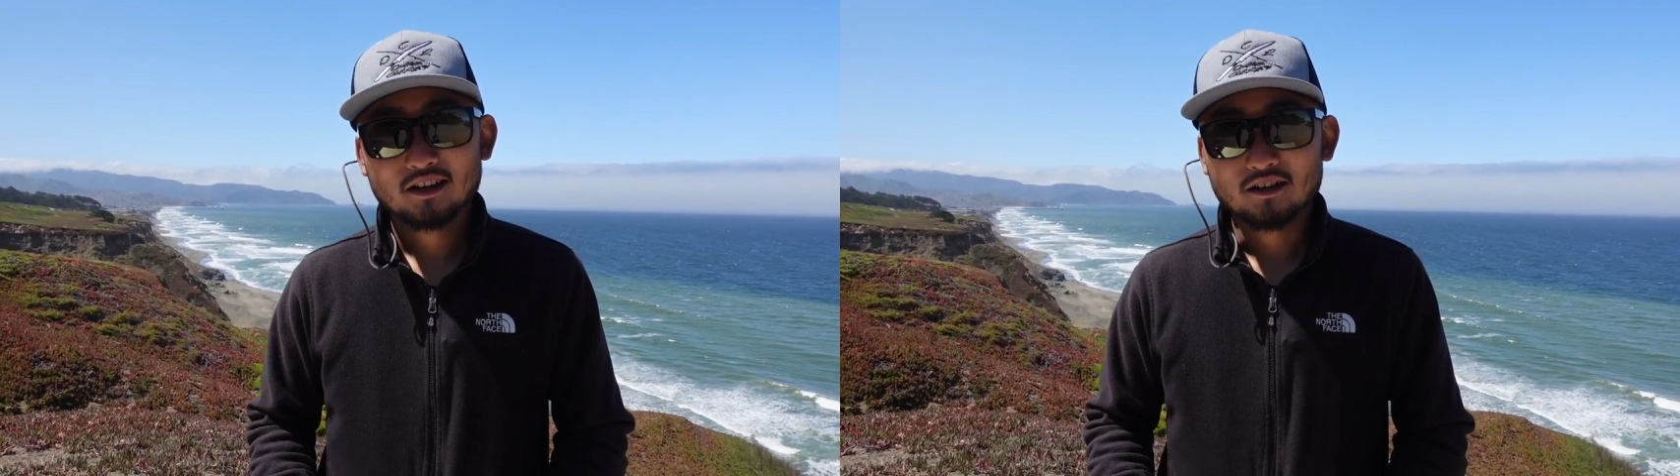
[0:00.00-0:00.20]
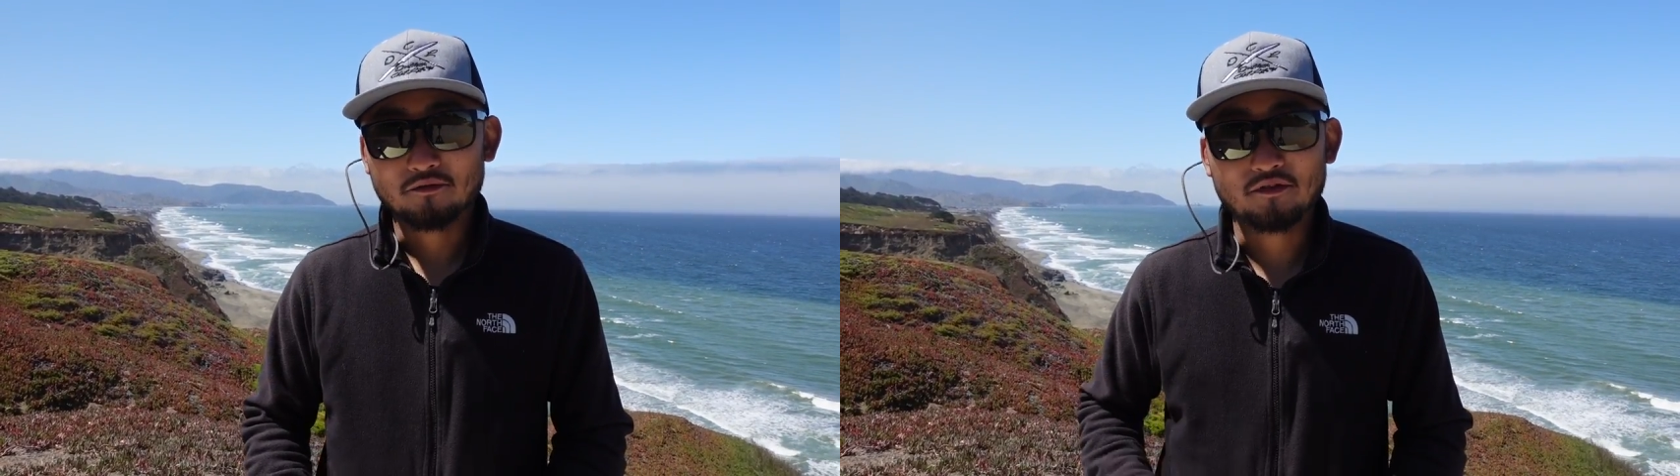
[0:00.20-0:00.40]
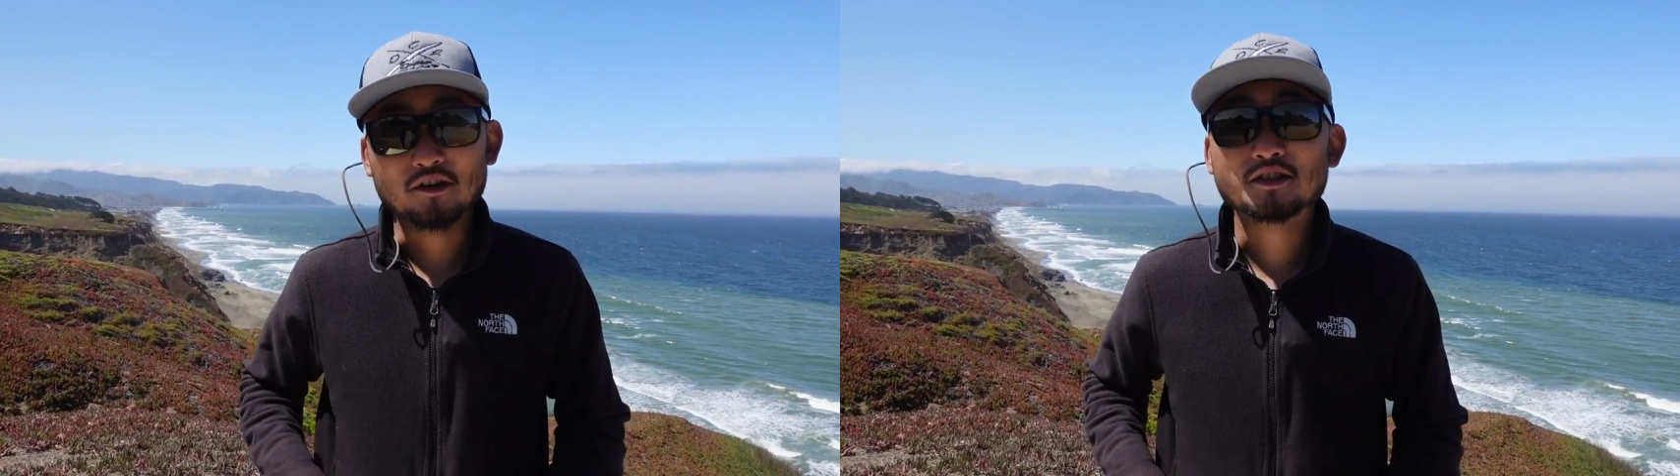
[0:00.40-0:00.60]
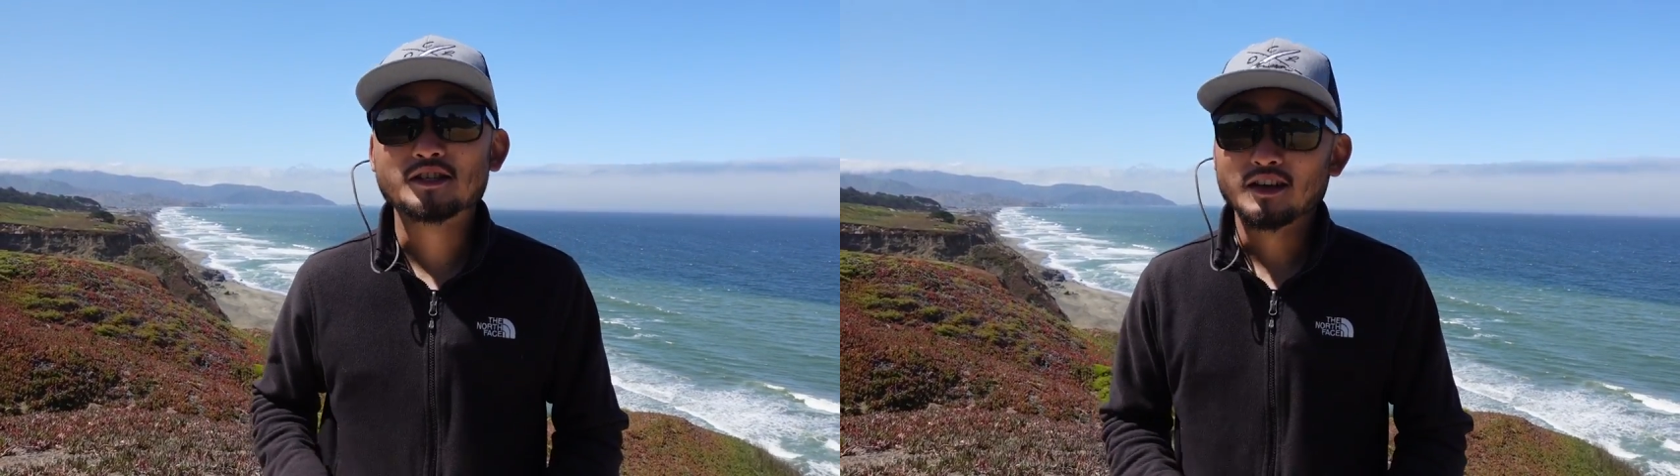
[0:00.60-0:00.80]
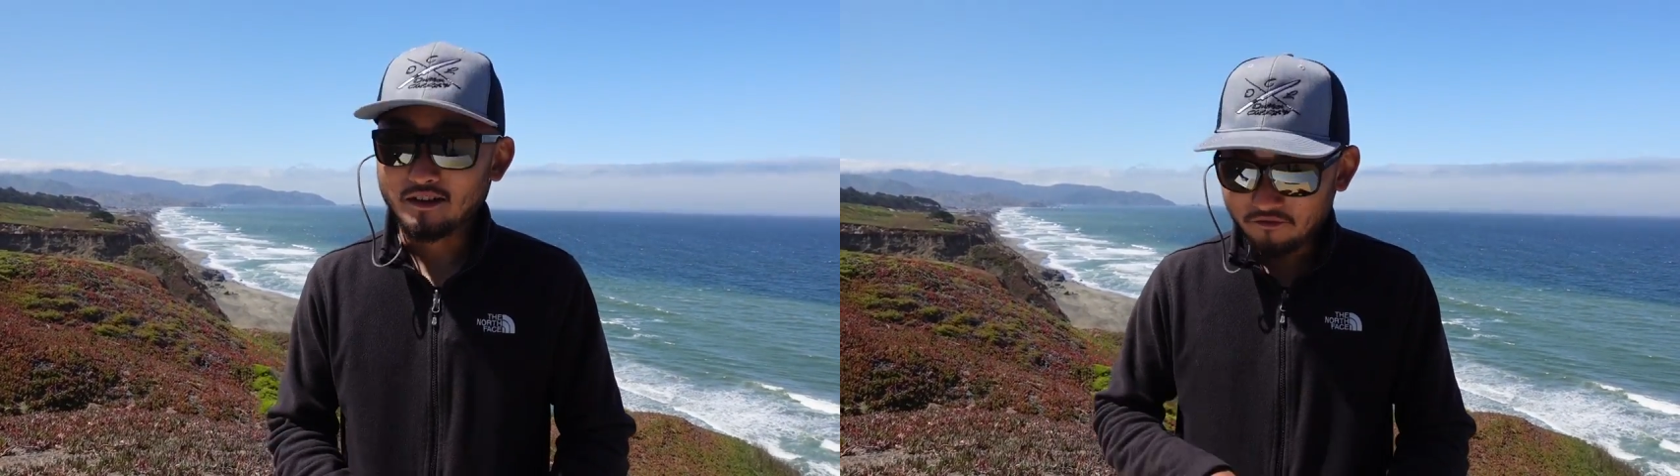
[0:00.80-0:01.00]
it feels,
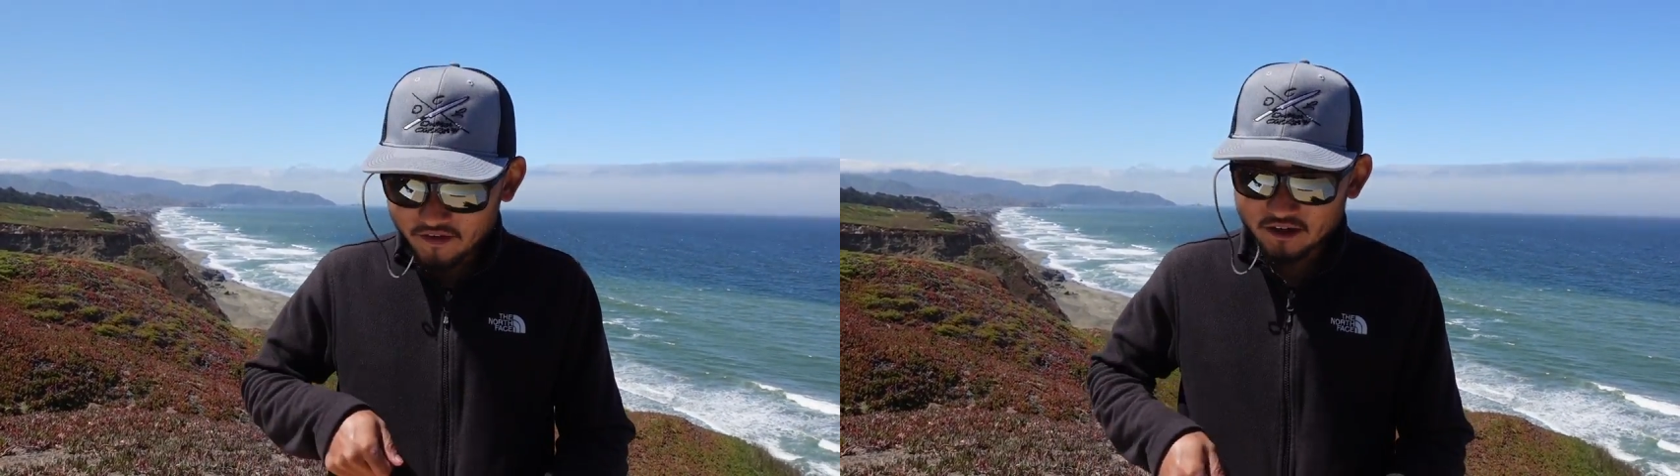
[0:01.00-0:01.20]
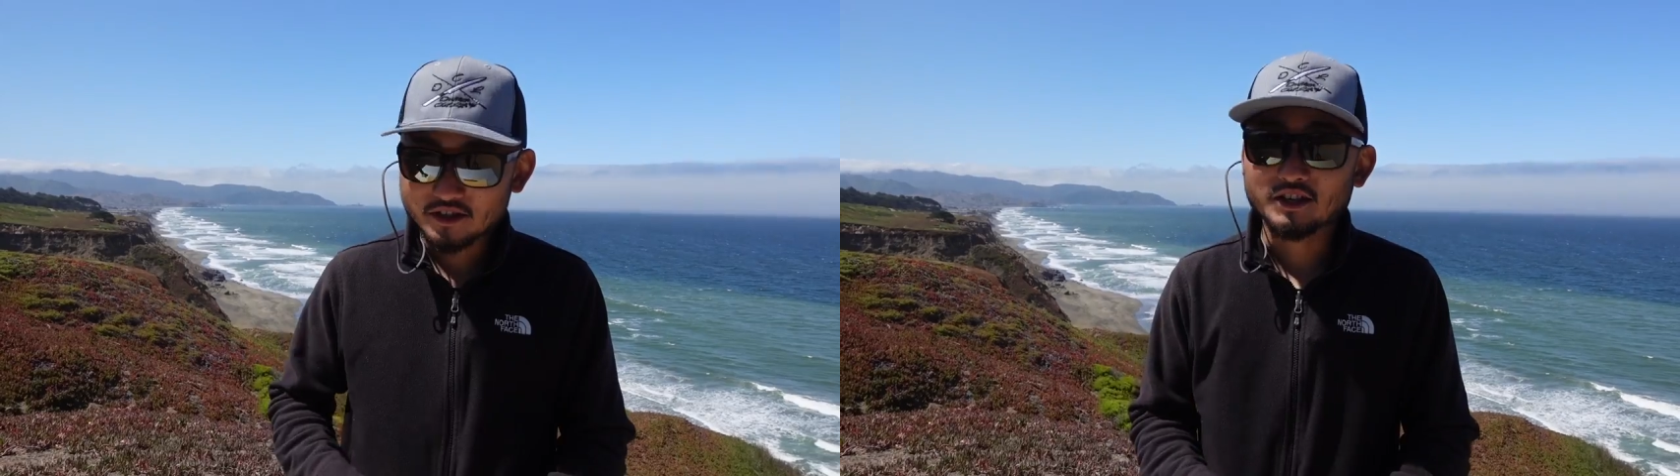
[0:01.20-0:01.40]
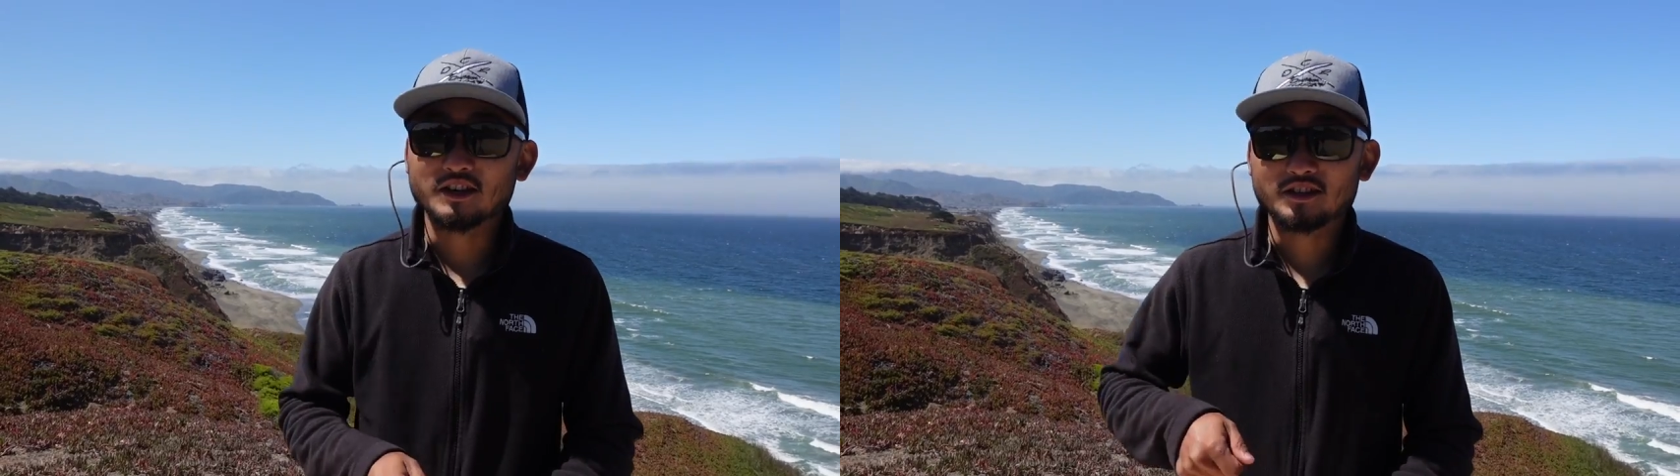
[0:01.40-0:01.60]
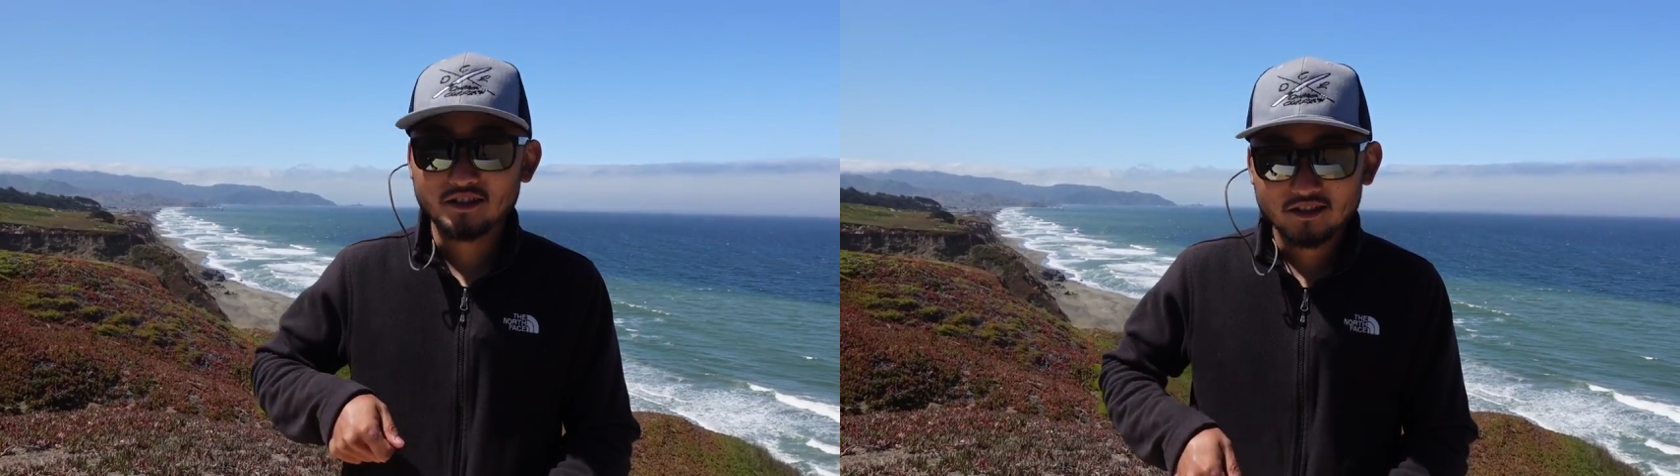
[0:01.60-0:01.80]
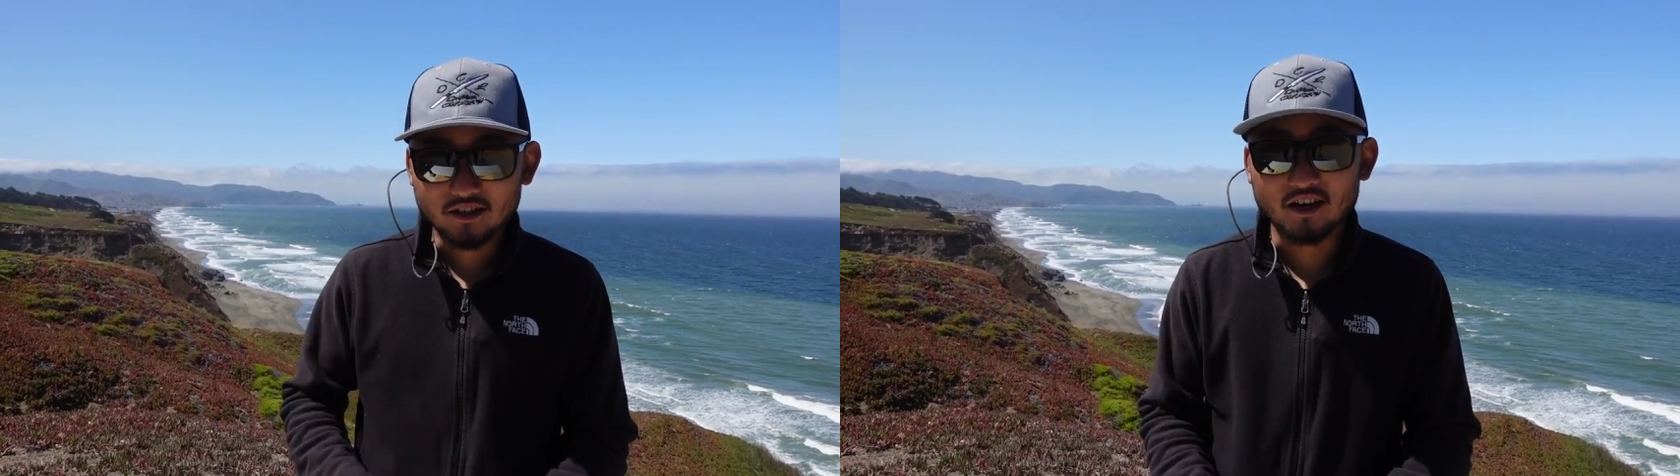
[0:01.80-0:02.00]
feels good
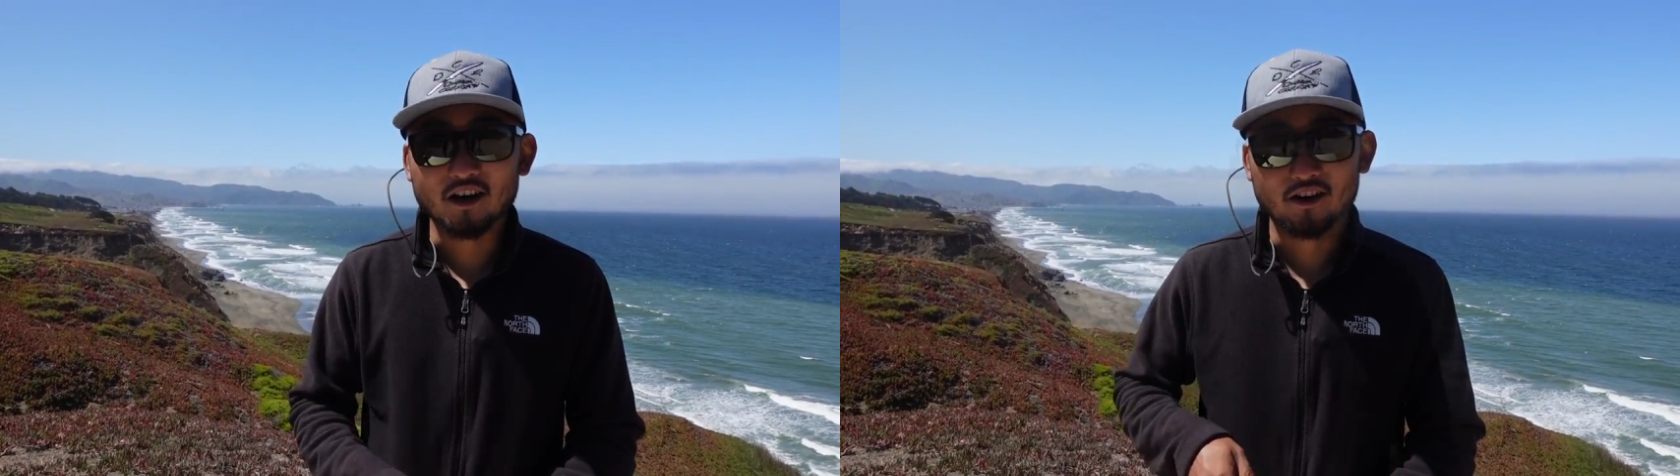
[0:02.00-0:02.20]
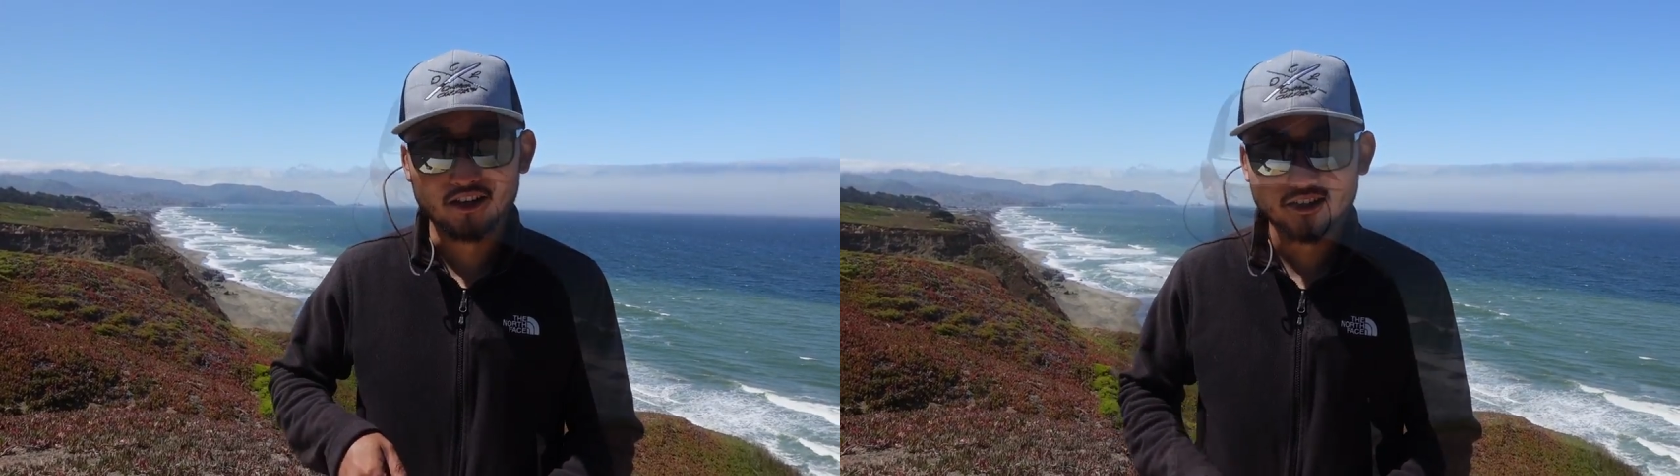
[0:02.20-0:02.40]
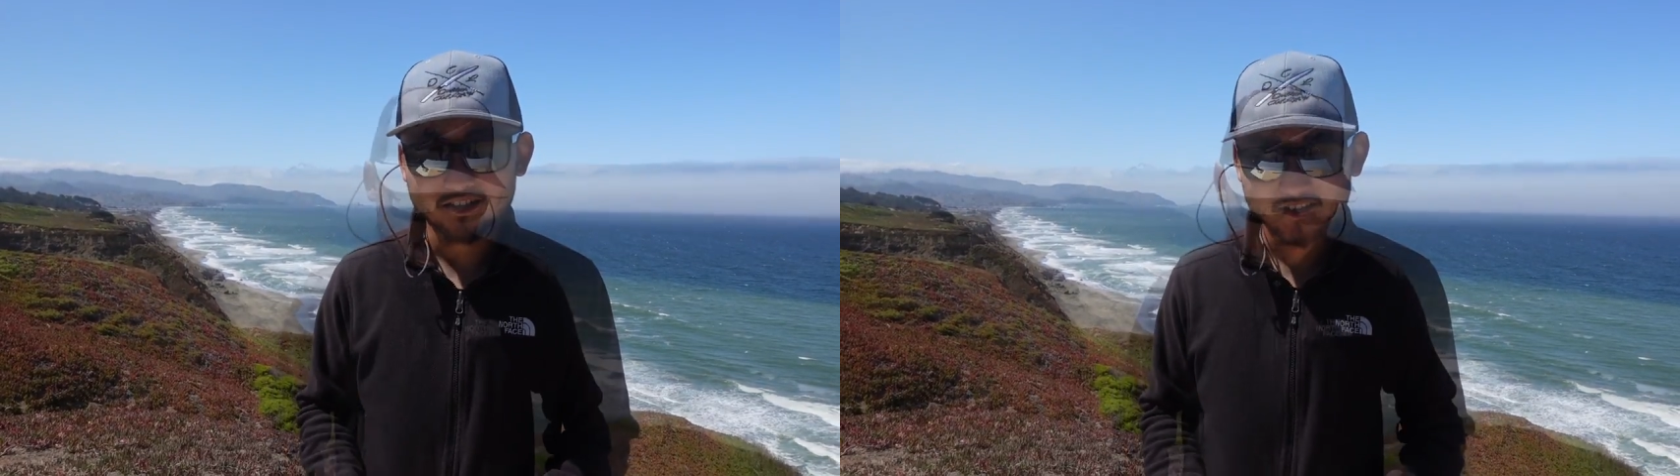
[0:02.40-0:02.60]
to cut on.